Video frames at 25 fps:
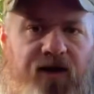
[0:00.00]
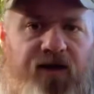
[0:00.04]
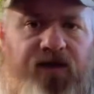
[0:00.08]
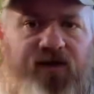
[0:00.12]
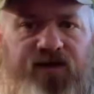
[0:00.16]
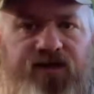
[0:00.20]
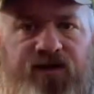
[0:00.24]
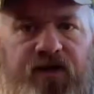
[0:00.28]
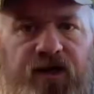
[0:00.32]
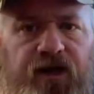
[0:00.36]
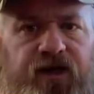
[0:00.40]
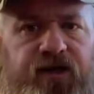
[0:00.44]

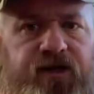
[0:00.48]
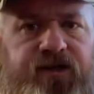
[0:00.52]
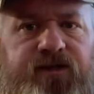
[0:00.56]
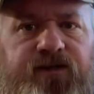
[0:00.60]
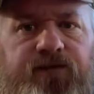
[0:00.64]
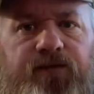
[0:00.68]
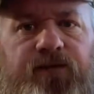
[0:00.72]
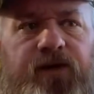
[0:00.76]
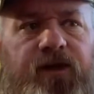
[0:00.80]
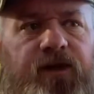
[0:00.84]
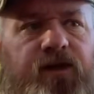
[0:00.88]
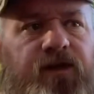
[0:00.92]
it's
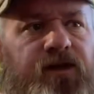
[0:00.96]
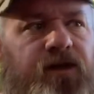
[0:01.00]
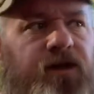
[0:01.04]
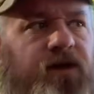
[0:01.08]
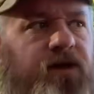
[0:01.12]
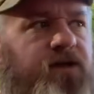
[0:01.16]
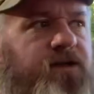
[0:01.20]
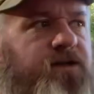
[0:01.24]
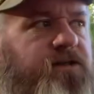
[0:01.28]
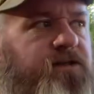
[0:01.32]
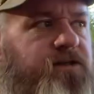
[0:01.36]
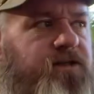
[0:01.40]
Jason with
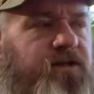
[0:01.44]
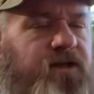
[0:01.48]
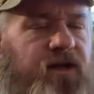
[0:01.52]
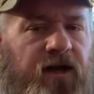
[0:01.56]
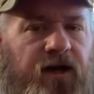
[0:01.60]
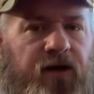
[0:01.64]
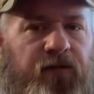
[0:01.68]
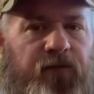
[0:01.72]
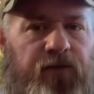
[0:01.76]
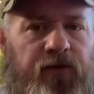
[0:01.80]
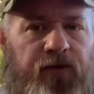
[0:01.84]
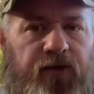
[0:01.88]
Kentucky
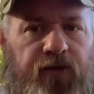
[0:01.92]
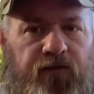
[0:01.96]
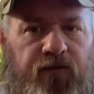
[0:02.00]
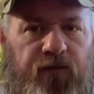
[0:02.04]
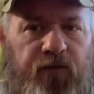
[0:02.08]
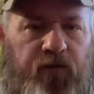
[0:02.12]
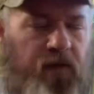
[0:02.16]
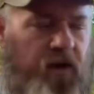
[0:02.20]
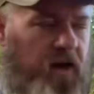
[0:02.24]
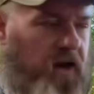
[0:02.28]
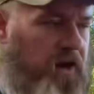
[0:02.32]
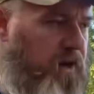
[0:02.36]
Sustainable
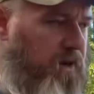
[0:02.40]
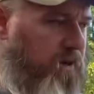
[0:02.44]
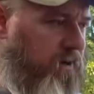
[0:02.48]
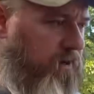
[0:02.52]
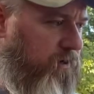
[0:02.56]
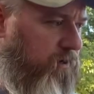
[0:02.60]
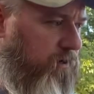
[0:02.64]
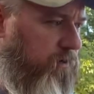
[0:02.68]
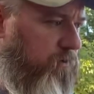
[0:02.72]
Living back.